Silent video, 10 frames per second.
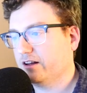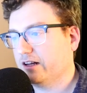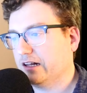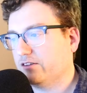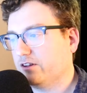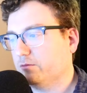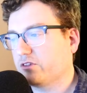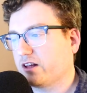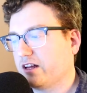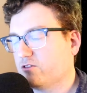It seems the
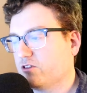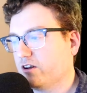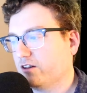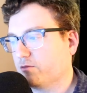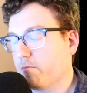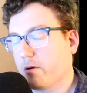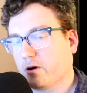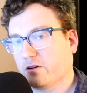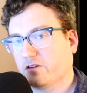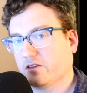kitchen has
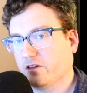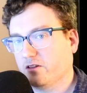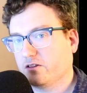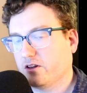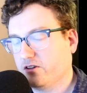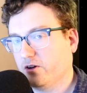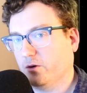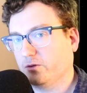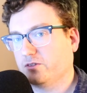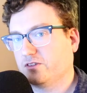burnt the
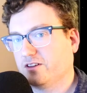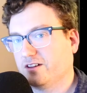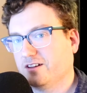toast."